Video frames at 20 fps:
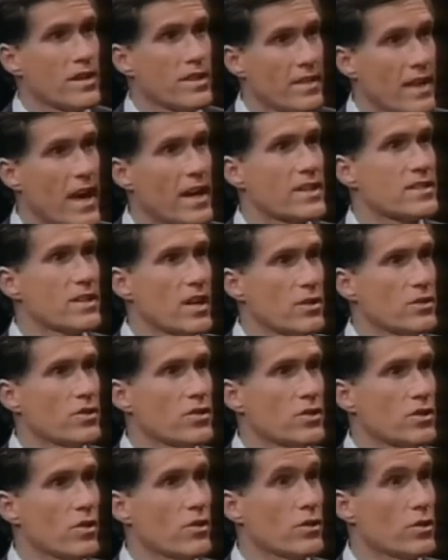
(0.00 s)
That is how you
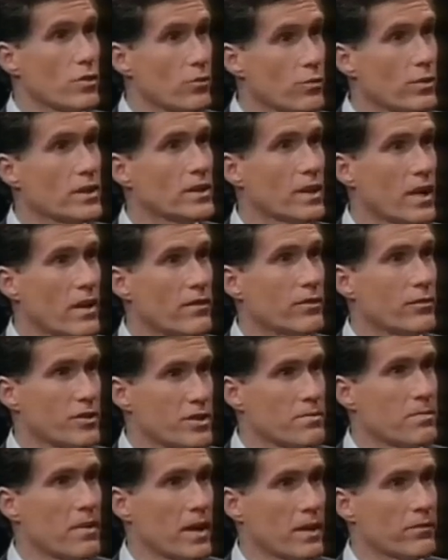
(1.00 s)
show your real love and
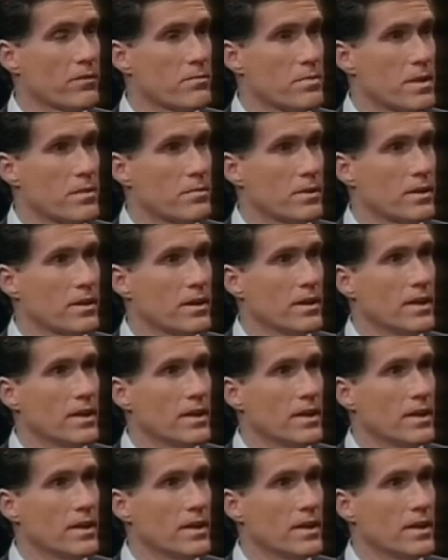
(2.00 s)
respect for people.